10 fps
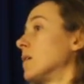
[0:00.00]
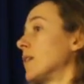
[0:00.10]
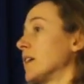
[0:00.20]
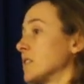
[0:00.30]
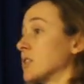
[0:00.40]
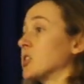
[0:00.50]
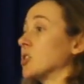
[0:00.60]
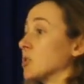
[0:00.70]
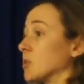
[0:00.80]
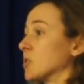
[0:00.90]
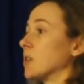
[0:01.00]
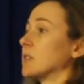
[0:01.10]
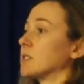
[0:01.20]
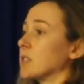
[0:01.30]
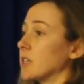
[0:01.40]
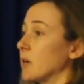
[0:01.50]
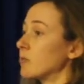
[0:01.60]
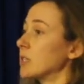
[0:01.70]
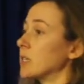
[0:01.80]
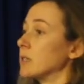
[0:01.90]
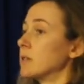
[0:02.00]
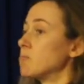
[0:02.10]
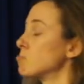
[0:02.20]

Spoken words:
I've had a discussion, would you like to take up ringing?